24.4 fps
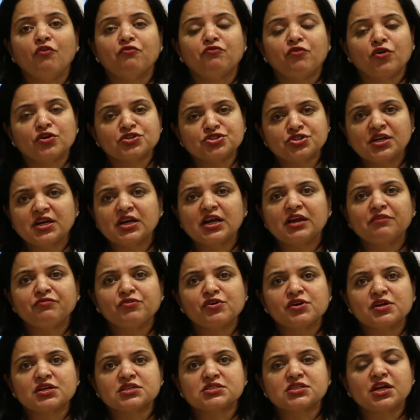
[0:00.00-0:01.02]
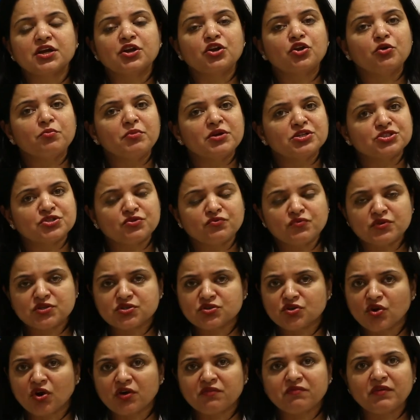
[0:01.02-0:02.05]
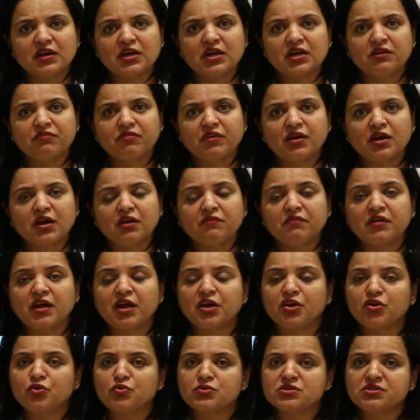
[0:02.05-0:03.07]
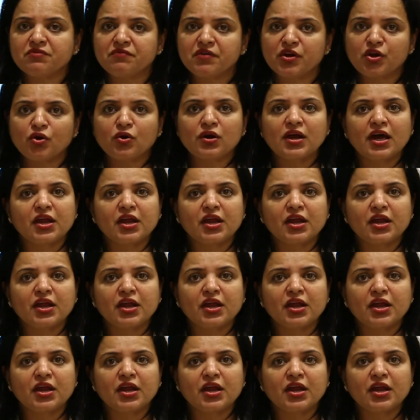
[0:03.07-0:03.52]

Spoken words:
Fortunately for us, the intubation was not very difficult. We had used a video